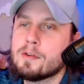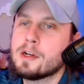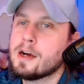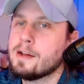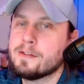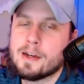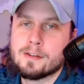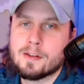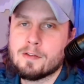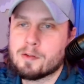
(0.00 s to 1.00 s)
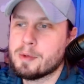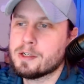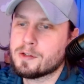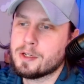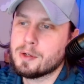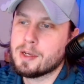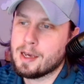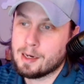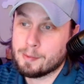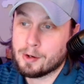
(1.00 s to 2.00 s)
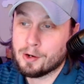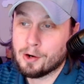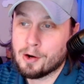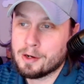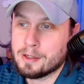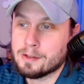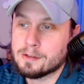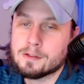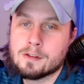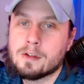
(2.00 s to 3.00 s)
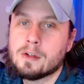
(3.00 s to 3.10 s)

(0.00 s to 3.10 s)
contact information that you can about your audience,